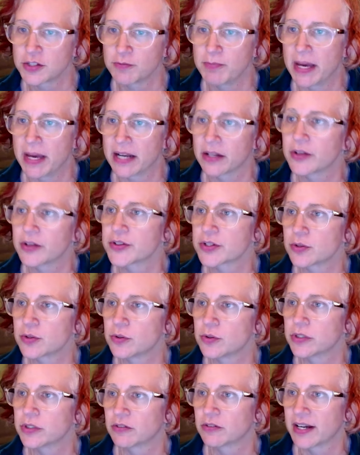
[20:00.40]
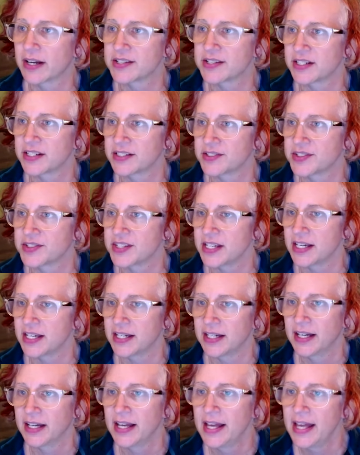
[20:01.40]
medical school and
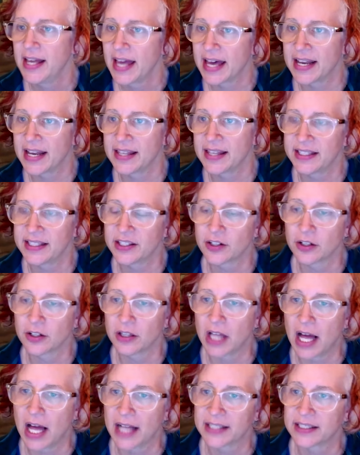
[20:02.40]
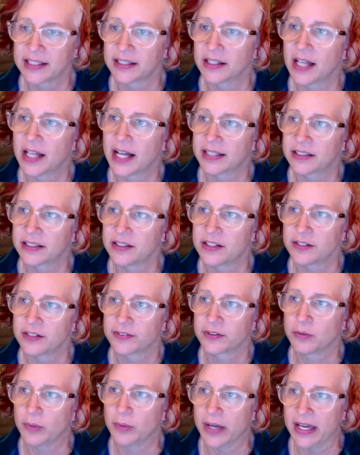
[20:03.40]
residency. And I think there are lots and lots of
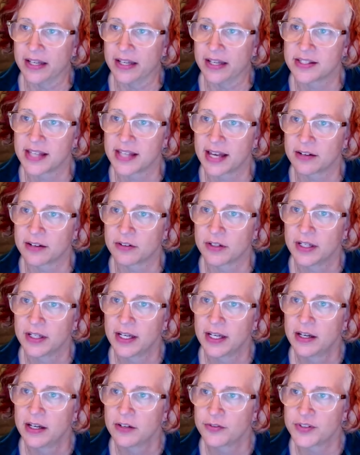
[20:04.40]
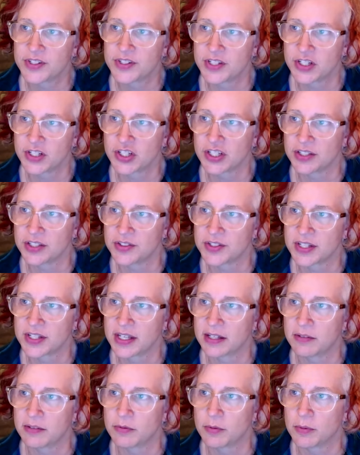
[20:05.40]
different ways that physicians
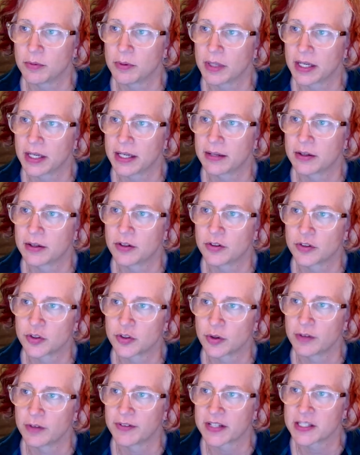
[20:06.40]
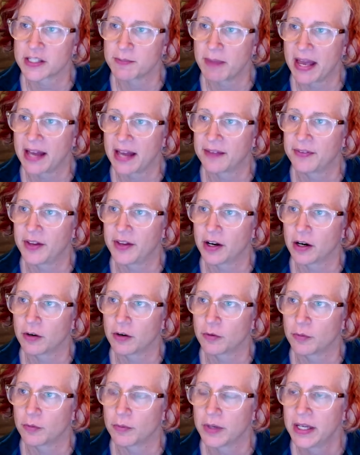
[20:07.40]
can sort of expand
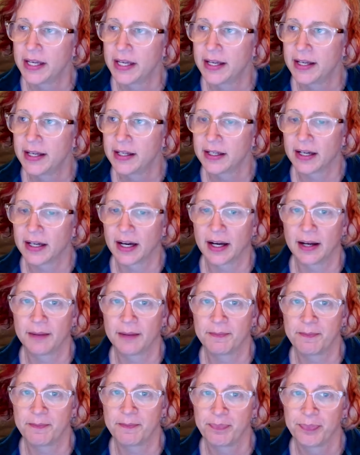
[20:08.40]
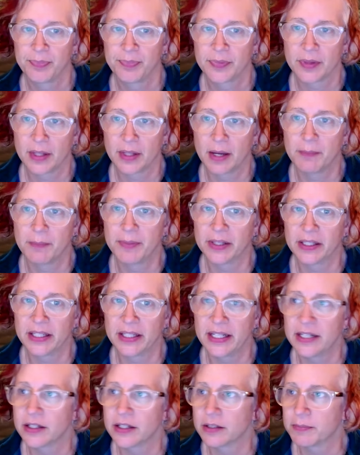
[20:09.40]
their um,
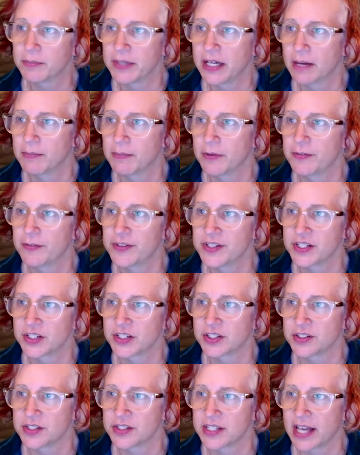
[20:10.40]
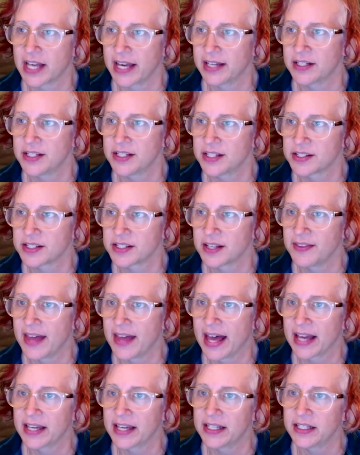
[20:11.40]
ability to become a physician scientist. And
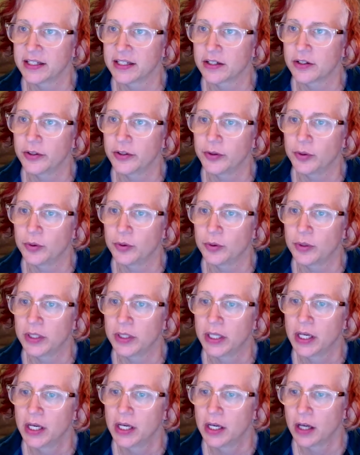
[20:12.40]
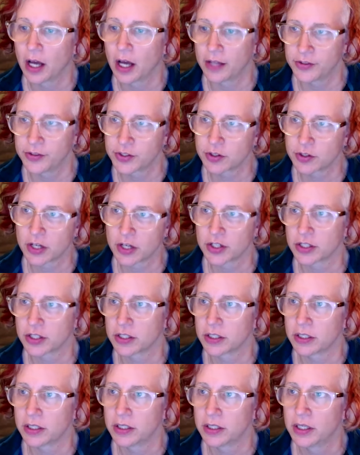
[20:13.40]
that can include
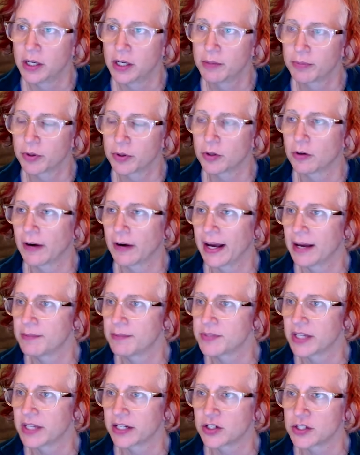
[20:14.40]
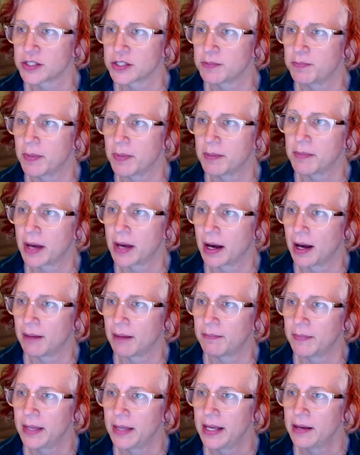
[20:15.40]
unstructured programs, like just
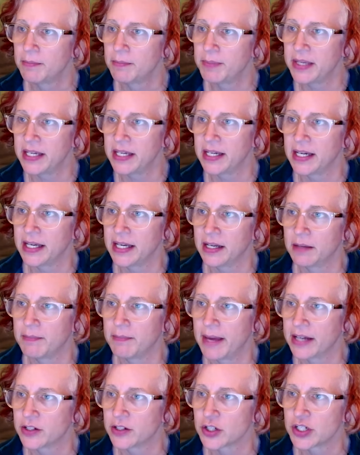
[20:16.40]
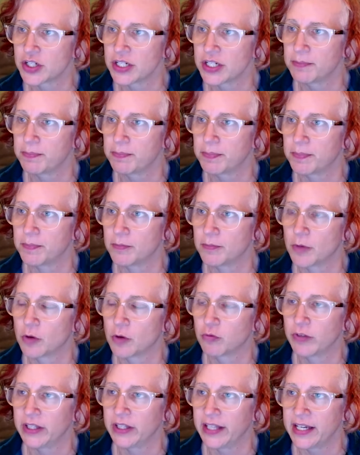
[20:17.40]
um, being in a mentorship a
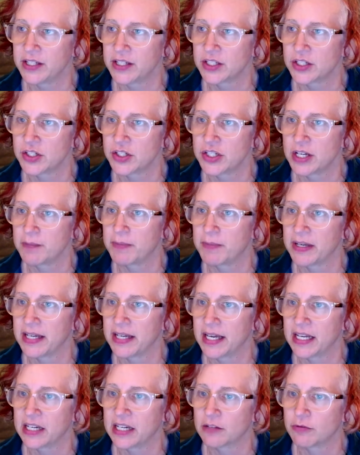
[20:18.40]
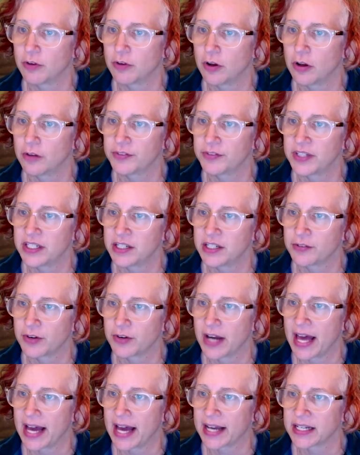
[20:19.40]
relationship and getting involved in
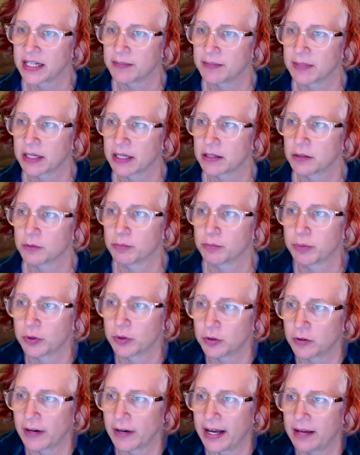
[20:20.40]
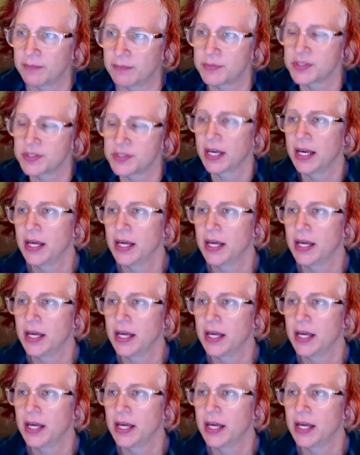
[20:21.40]
different academic programs.